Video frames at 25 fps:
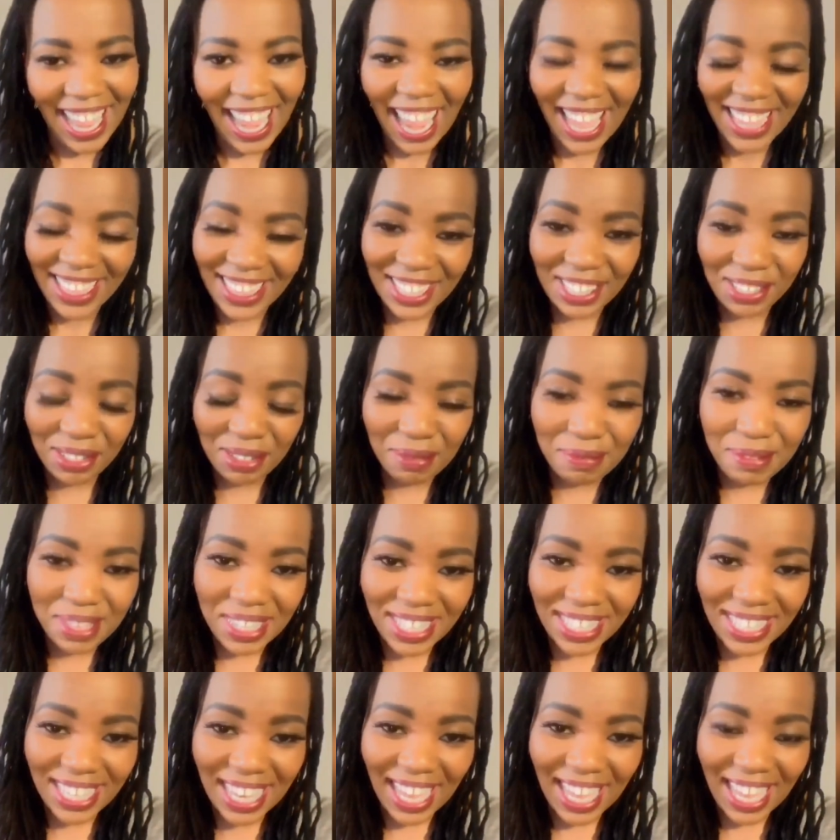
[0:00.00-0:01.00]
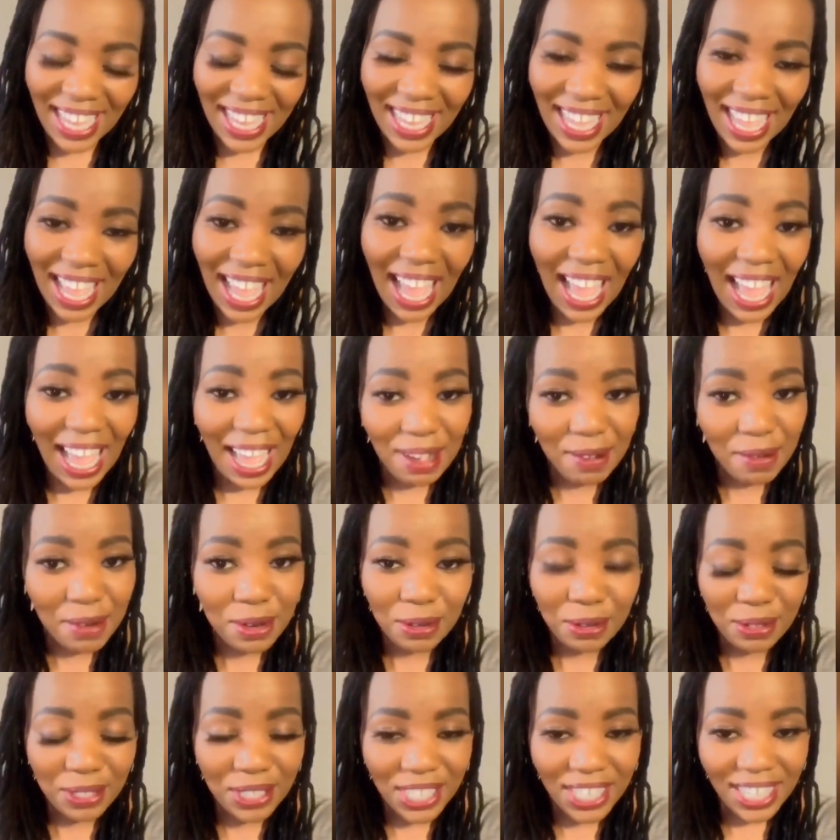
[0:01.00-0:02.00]
This Women's Day, I would
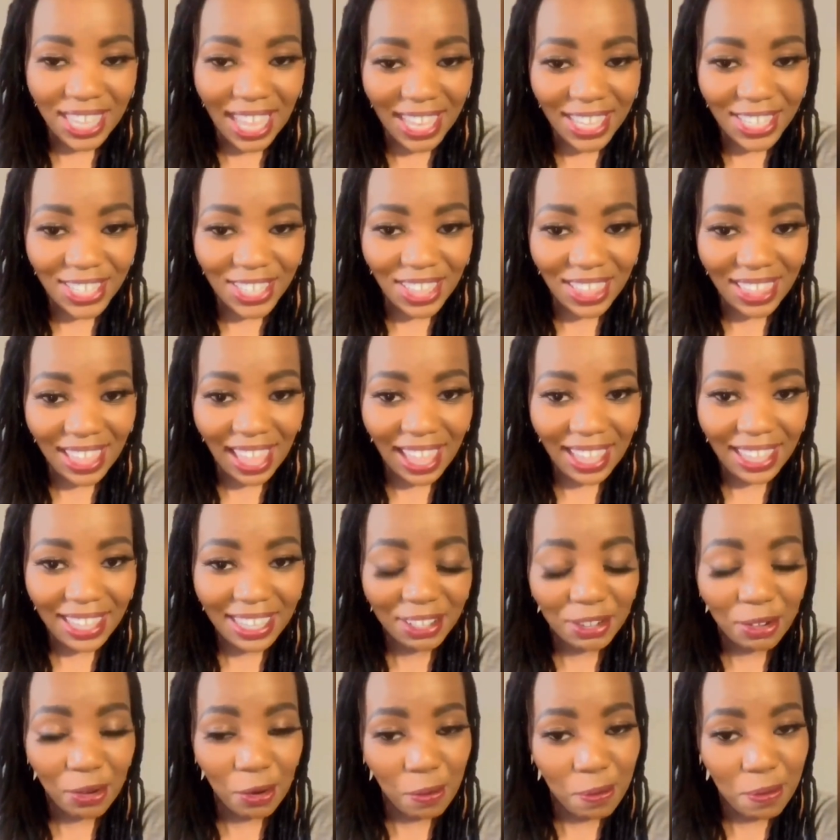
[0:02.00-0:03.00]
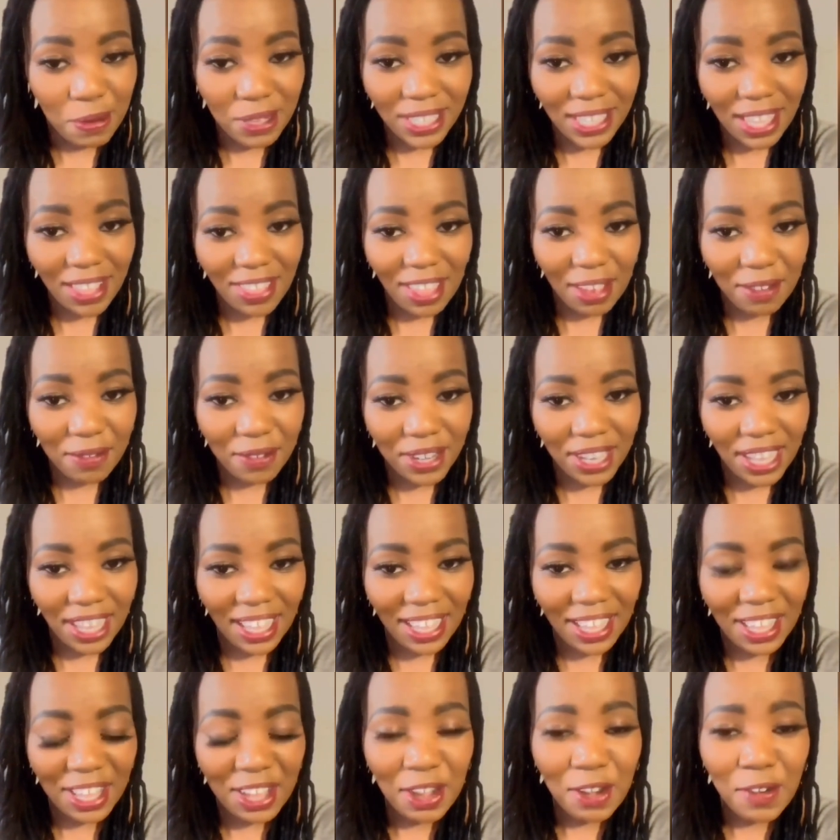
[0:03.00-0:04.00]
also like to thank corporate South
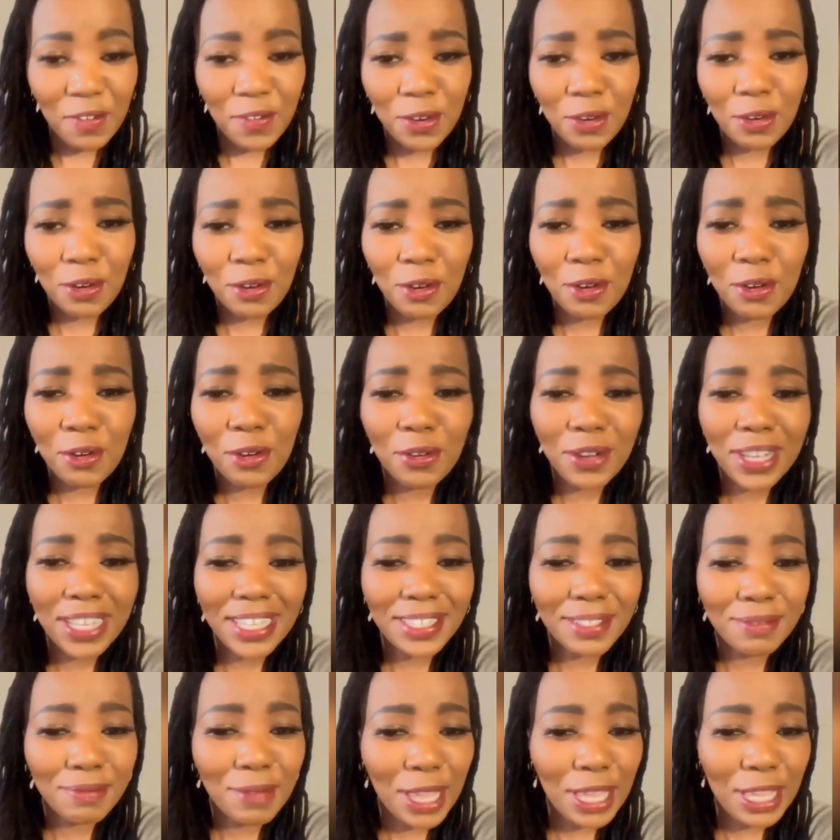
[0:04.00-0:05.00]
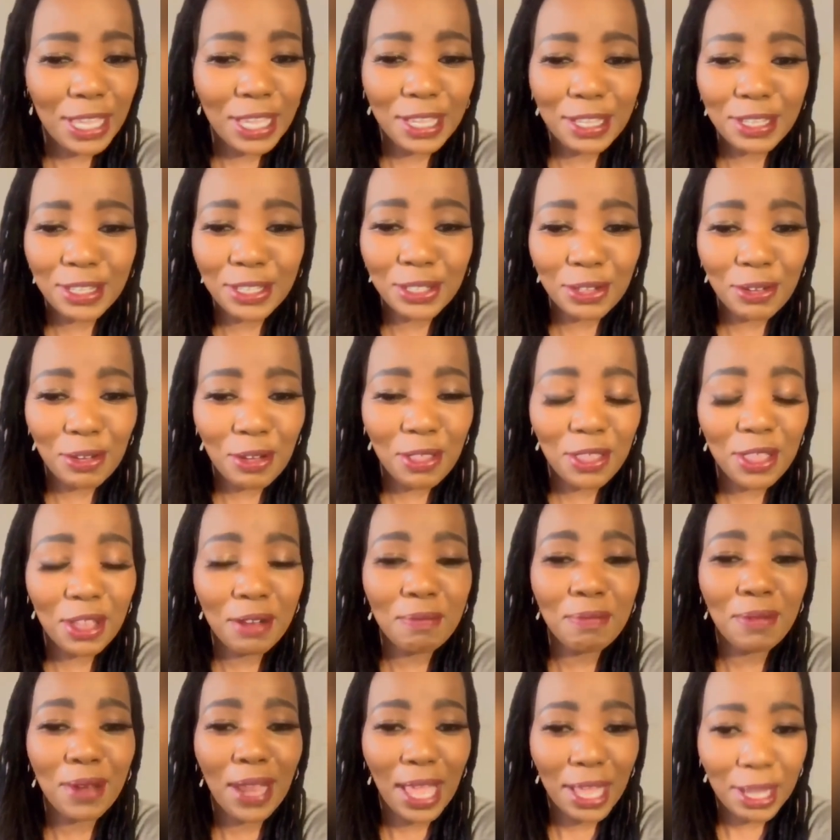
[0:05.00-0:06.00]
Africa for always making sure
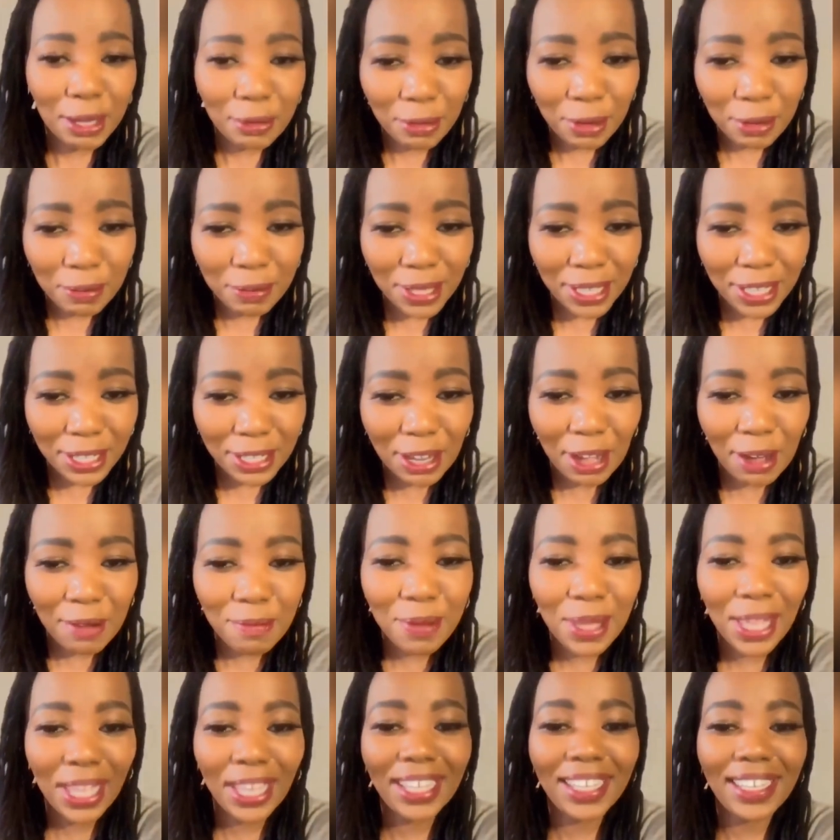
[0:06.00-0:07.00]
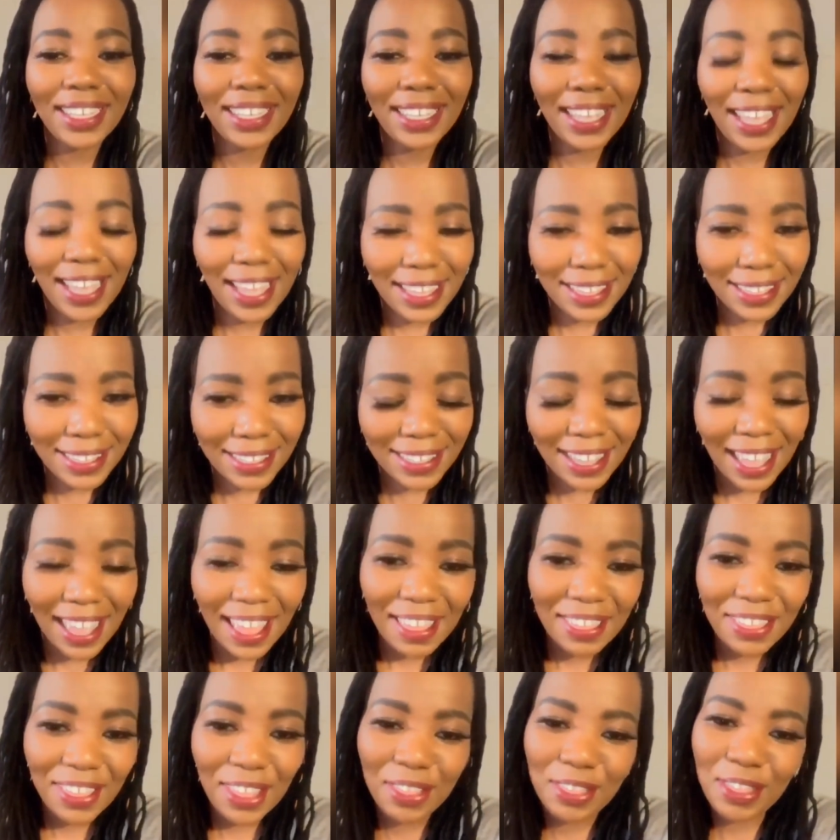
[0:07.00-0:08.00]
that Black women are paid less
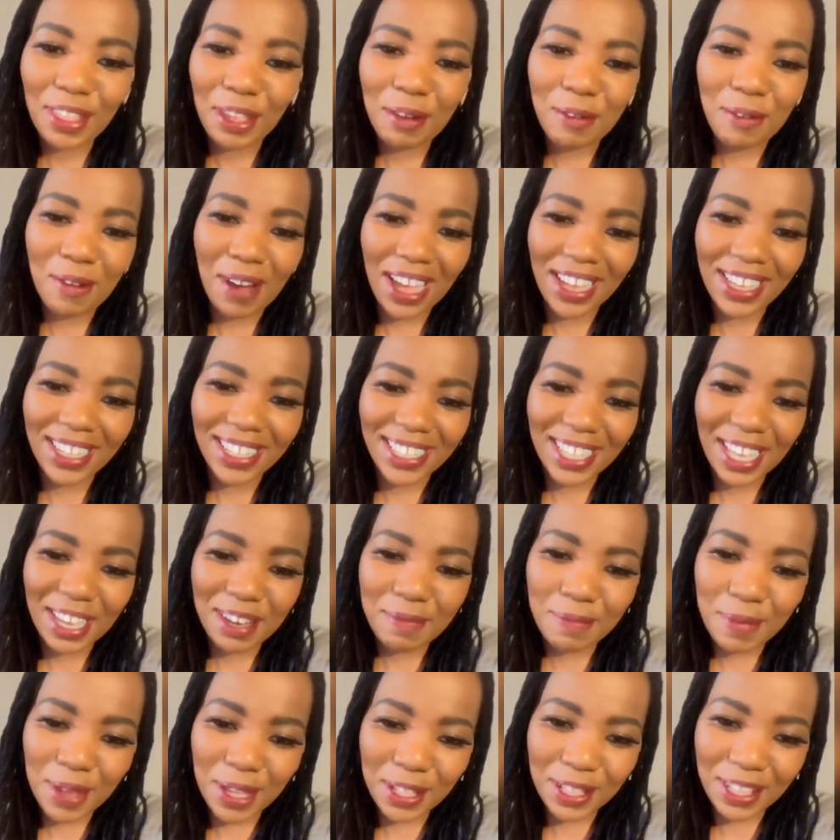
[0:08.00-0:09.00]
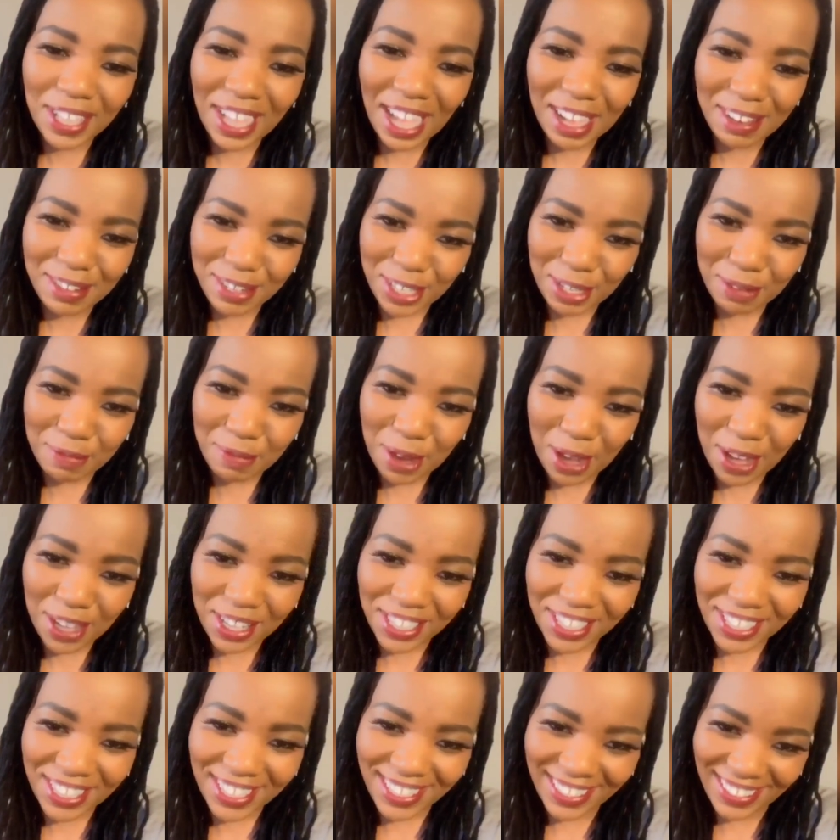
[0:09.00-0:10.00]
than their white and male
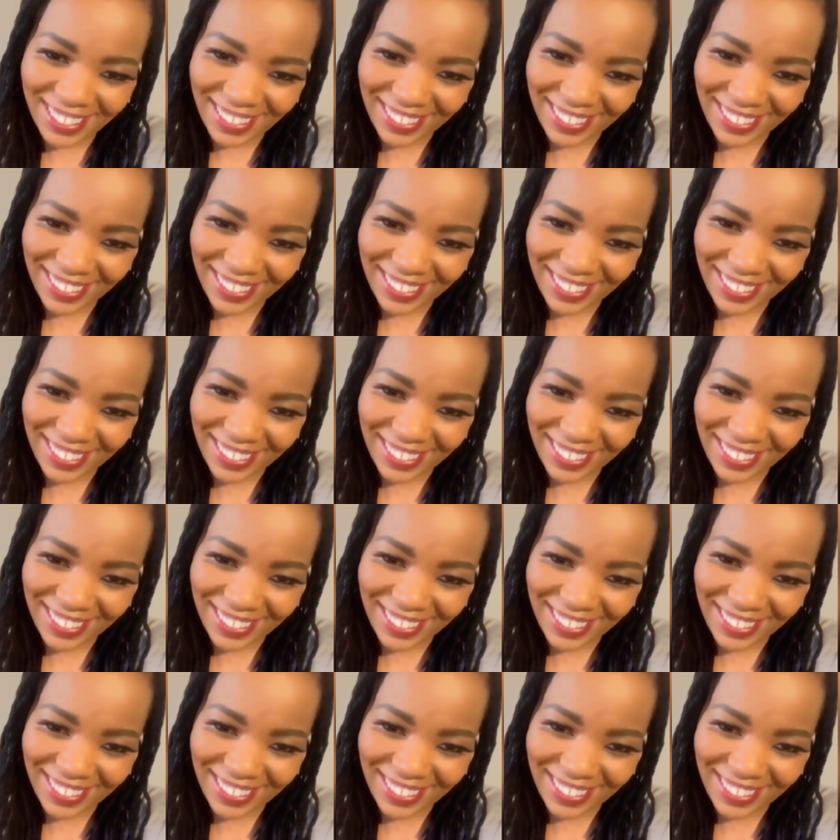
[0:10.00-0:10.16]
counterparts.